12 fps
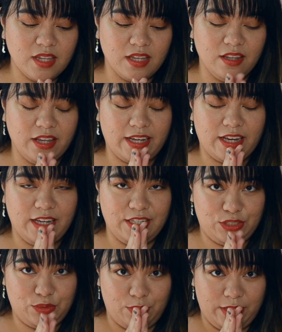Like, I
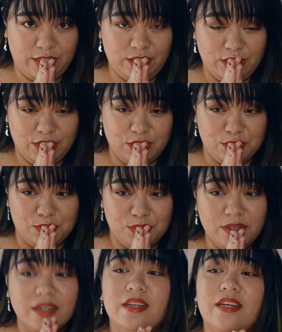swear to
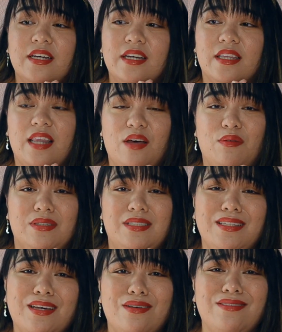you, that was
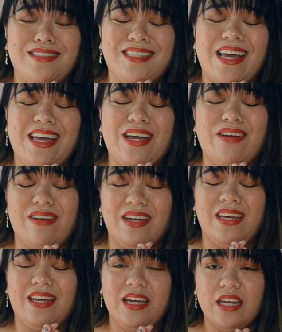so
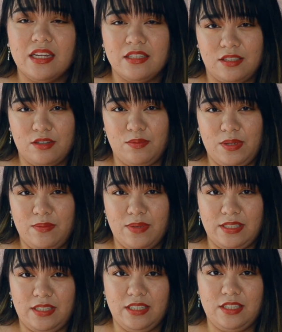scary. So me and
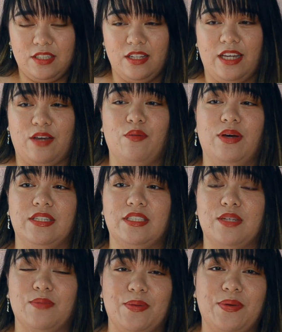my sister like went
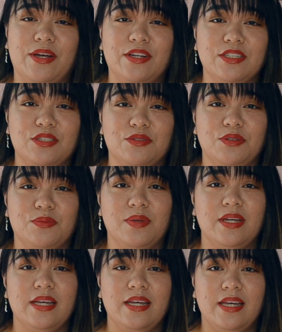to my parents' room
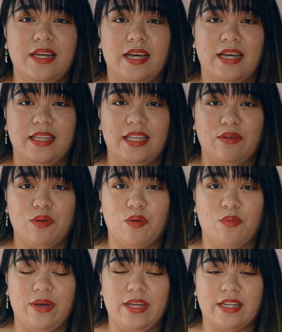and they were
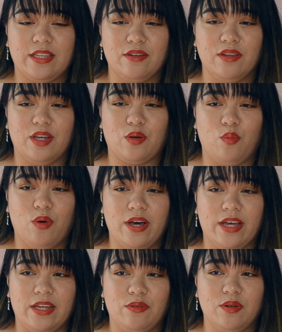awake and they were like,
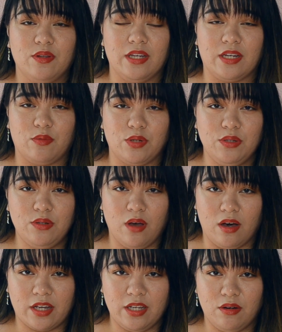what? And we were like, were you
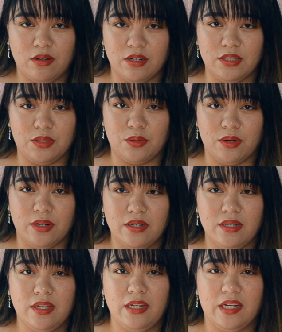knocking on our door?
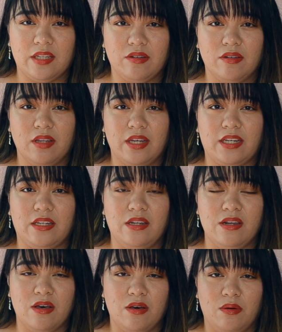And they were like,
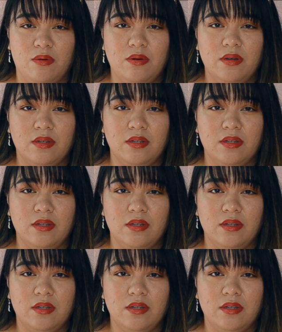no.